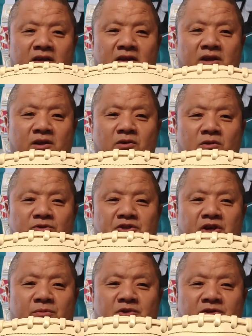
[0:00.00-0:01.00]
Eagles
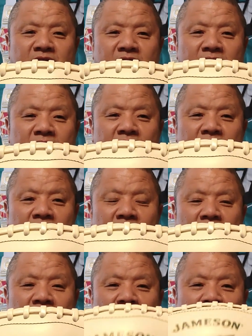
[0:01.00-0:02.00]
Jemerson
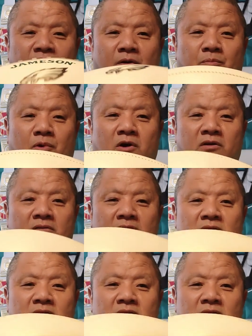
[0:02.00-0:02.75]
football.